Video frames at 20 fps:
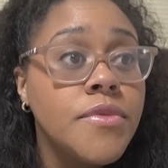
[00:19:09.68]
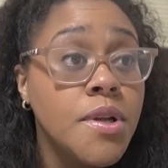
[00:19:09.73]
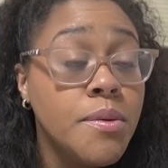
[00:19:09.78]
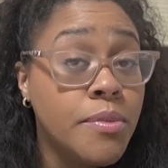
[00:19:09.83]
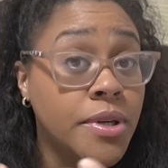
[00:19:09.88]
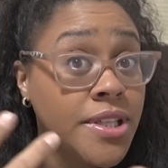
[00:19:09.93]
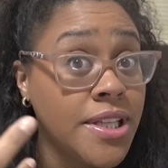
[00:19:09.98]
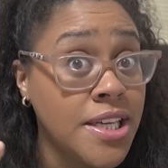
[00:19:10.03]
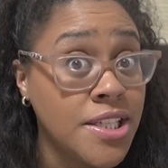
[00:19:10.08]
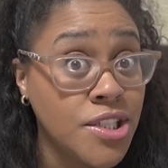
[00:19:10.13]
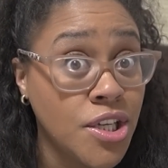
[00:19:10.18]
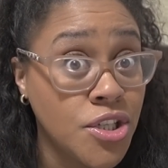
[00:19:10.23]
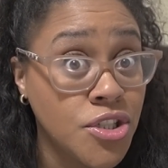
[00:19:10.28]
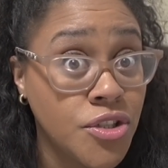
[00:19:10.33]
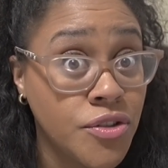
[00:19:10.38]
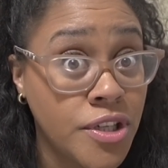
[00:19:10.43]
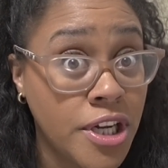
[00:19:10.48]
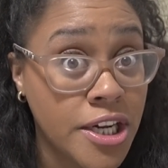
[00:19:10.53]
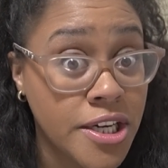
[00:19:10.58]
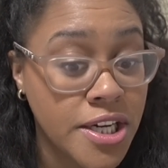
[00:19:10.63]
But that's
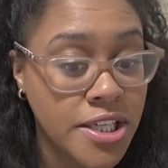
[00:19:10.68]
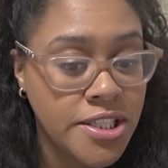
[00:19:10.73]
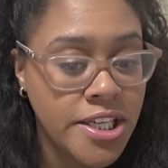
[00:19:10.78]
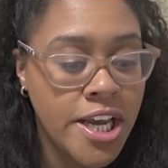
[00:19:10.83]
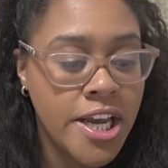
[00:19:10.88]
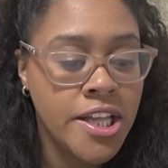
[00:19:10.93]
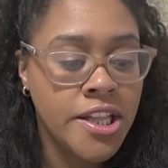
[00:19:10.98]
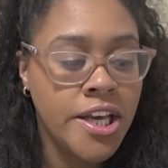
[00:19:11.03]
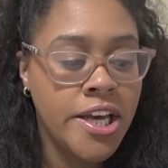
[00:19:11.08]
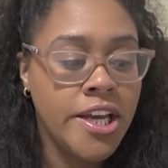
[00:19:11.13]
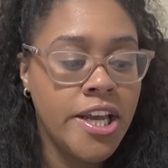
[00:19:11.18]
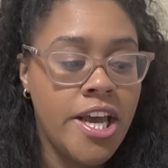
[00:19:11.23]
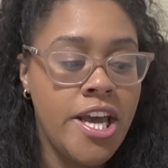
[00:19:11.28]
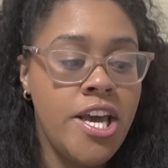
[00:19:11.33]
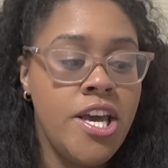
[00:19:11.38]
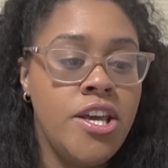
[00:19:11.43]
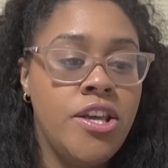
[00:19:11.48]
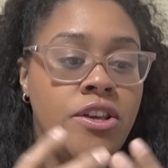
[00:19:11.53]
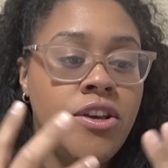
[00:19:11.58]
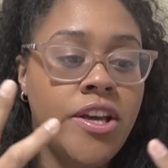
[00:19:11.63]
also not to say like,
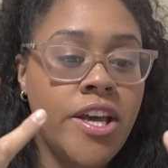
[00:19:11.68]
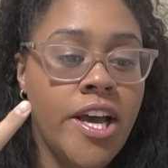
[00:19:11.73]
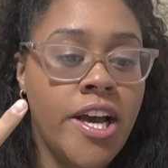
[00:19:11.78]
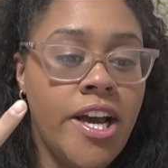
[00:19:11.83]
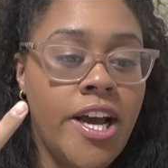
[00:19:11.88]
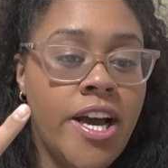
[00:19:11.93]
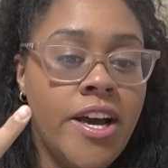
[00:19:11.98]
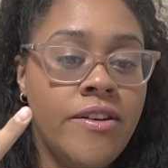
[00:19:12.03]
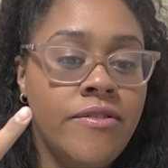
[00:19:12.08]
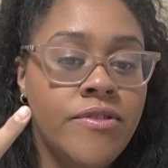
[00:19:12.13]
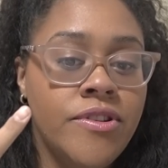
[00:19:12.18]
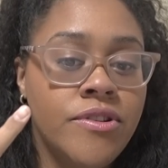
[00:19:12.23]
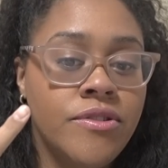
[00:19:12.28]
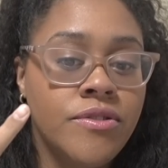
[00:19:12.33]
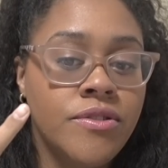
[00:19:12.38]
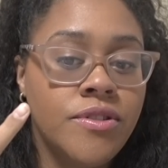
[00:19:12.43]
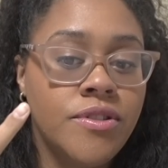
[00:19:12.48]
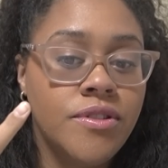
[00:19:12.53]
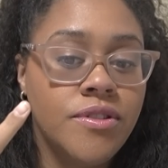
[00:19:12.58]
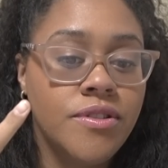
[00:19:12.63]
hey, you can't have
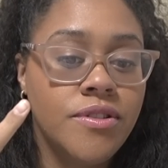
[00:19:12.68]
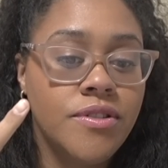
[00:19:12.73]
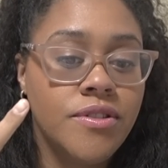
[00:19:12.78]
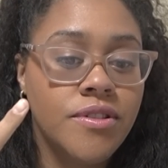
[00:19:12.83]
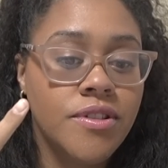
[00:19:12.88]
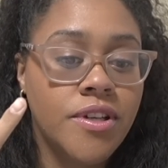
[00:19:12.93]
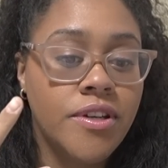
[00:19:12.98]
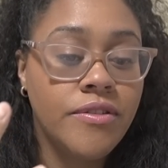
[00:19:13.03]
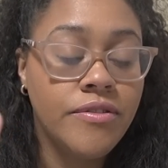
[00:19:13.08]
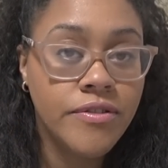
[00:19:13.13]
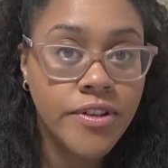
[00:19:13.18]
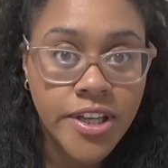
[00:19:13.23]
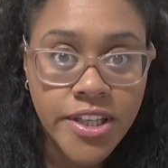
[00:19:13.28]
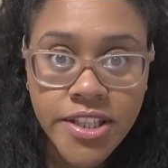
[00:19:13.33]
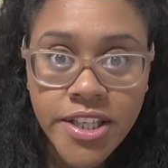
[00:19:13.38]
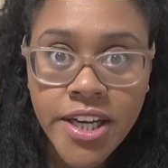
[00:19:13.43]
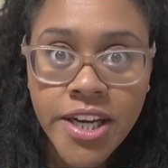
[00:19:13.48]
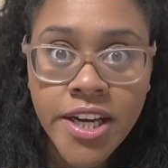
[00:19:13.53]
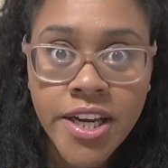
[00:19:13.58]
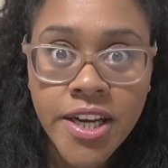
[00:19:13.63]
those
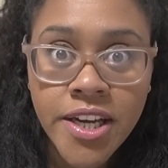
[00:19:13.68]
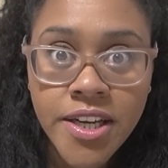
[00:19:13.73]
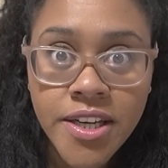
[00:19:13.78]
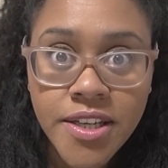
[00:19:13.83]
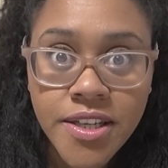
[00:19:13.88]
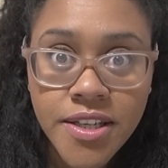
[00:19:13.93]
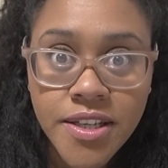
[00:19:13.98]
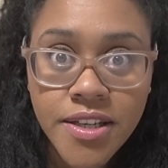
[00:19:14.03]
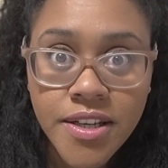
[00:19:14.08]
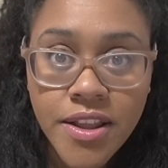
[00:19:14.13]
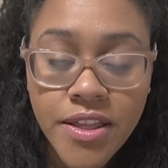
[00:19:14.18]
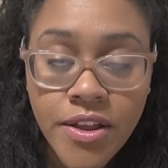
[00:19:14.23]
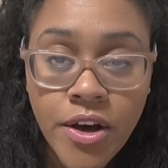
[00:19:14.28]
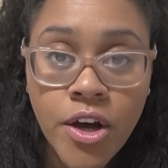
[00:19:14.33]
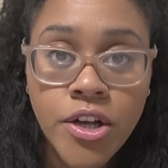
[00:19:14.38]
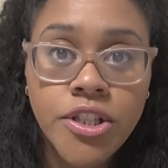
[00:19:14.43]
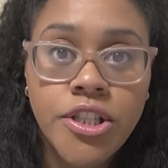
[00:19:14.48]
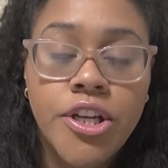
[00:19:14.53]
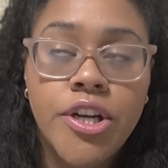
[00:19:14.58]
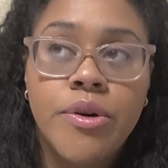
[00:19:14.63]
conflicting
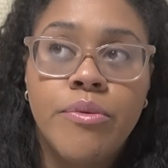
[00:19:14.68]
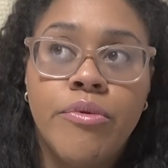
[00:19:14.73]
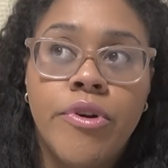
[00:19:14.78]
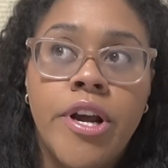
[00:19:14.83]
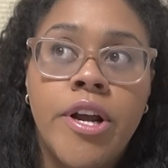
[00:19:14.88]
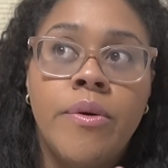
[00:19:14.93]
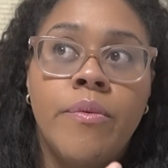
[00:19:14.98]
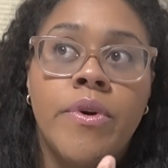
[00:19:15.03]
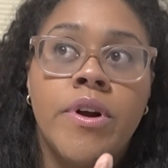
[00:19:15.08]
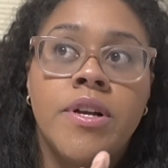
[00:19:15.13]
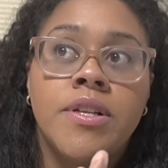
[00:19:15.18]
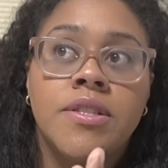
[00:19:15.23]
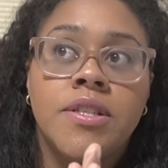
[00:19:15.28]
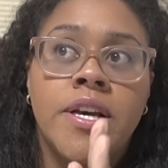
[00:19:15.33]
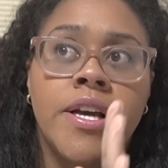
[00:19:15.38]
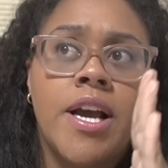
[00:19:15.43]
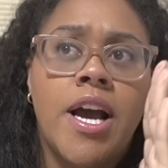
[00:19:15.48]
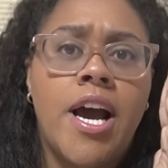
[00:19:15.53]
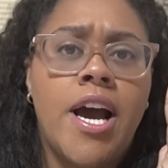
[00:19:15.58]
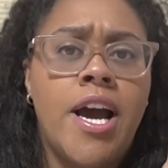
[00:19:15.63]
thoughts in your brain where it's
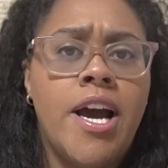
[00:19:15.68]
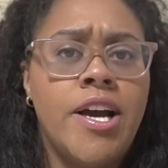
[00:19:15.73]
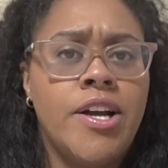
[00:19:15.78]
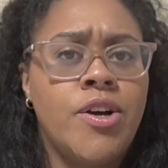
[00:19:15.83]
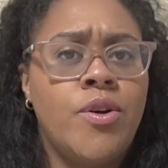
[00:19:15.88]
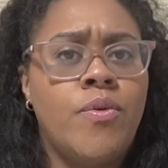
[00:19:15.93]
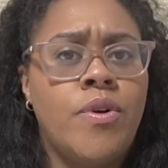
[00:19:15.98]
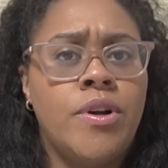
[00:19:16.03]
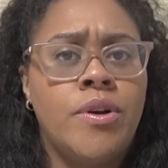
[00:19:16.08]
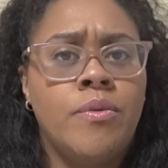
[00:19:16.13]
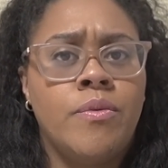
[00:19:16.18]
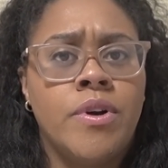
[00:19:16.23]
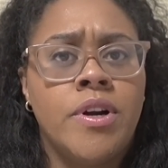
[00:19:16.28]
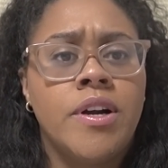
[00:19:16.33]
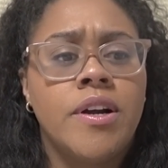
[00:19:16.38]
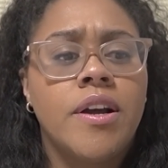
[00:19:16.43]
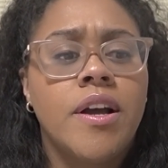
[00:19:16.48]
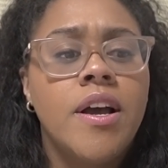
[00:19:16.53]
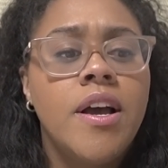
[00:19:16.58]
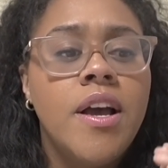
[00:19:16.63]
like, I don't want to
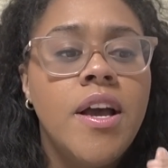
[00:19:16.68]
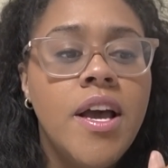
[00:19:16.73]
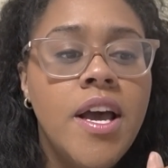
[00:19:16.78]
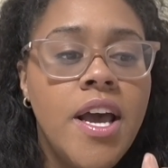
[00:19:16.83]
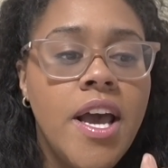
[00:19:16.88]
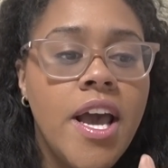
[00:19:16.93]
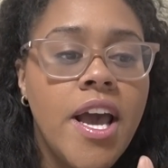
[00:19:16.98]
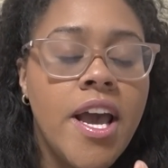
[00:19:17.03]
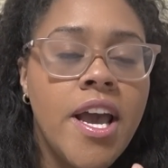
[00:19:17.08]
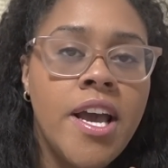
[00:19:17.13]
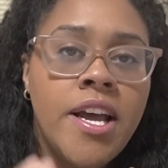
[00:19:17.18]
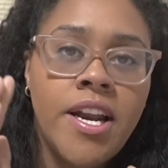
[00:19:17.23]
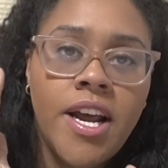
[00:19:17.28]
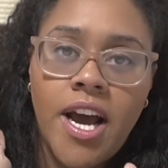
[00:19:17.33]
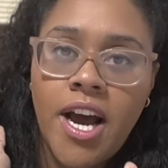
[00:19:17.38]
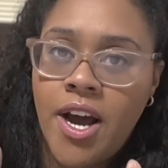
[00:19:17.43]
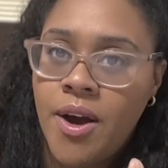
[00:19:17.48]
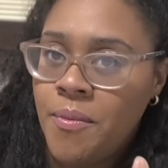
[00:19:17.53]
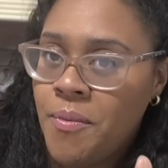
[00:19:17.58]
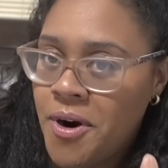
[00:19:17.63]
work and
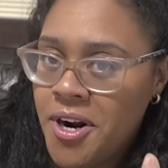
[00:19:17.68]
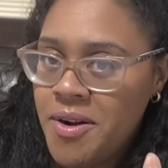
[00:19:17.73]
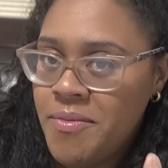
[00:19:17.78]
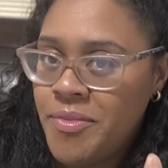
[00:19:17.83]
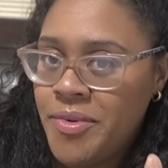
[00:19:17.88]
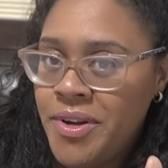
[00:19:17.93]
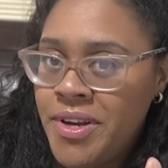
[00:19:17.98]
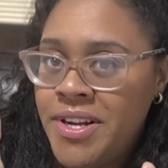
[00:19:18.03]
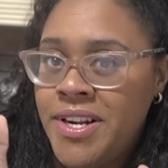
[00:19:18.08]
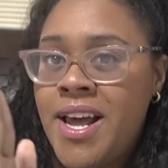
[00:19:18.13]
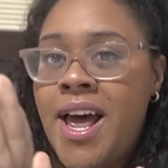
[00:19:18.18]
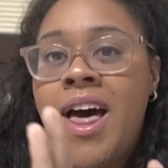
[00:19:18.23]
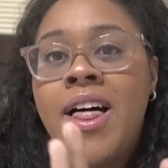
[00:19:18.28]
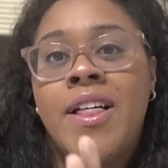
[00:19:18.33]
I want $1 million.